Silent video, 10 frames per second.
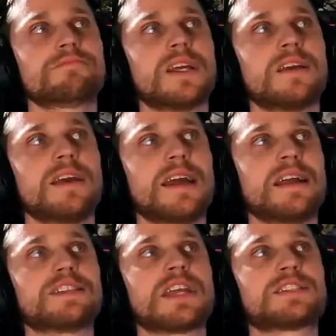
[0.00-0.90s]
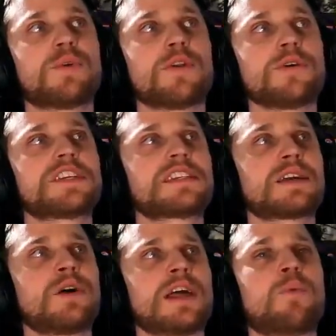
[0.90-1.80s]
It's one of those things,
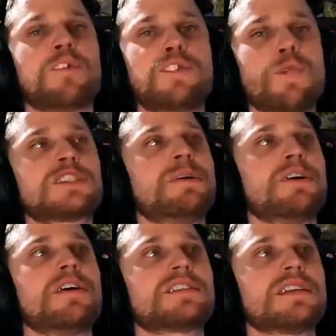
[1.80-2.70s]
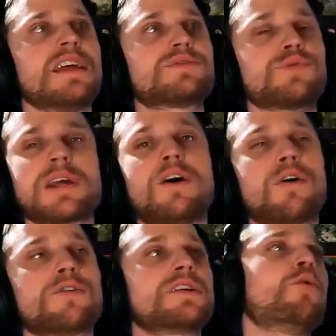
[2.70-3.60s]
like once you experience it, it's really
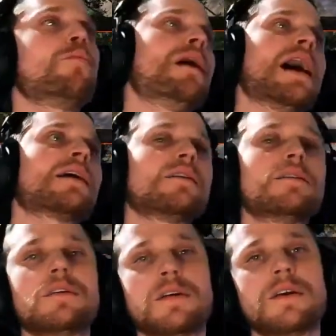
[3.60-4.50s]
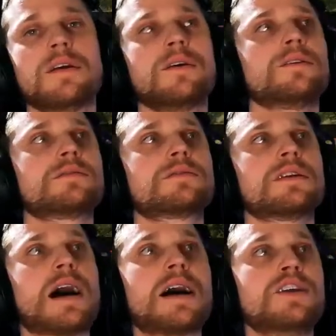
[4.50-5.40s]
hard to go back to
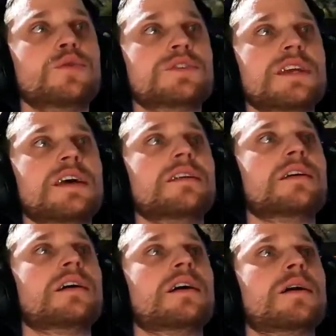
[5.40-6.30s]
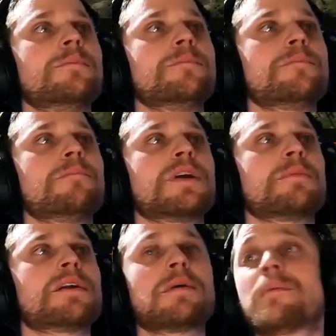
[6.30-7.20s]
not using it.
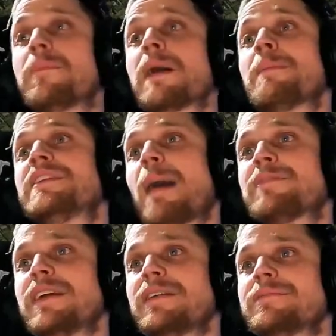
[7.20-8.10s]
But I'm adapting.